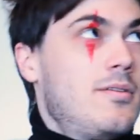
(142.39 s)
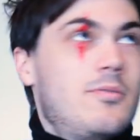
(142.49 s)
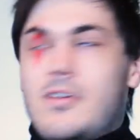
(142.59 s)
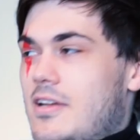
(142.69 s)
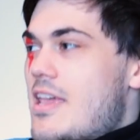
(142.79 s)

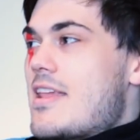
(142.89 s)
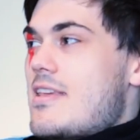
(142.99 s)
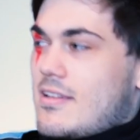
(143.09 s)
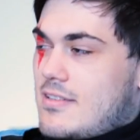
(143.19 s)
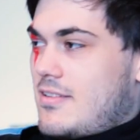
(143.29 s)
What an
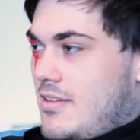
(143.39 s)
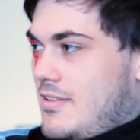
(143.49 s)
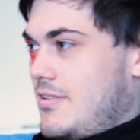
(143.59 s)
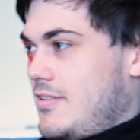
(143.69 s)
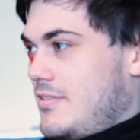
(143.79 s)
idiot.
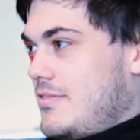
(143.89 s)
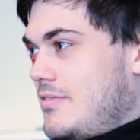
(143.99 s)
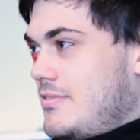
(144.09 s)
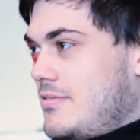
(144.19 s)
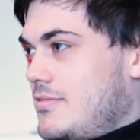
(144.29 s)

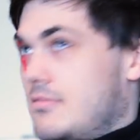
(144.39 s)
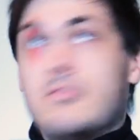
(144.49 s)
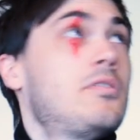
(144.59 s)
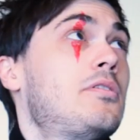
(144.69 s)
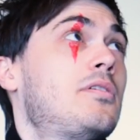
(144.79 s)

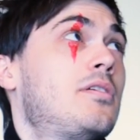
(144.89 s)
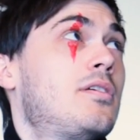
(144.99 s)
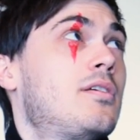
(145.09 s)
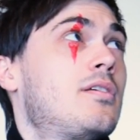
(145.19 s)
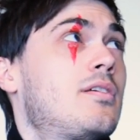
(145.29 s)
You better not be playing